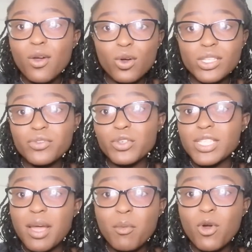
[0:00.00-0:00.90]
Because for
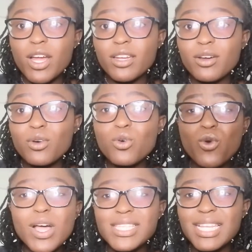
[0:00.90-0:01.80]
someone
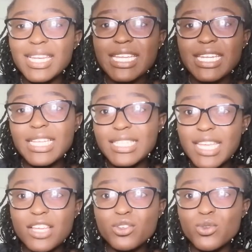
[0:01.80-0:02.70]
who has clean
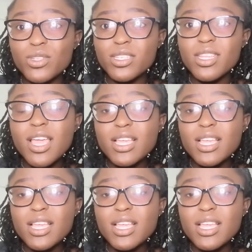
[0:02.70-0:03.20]
intentions,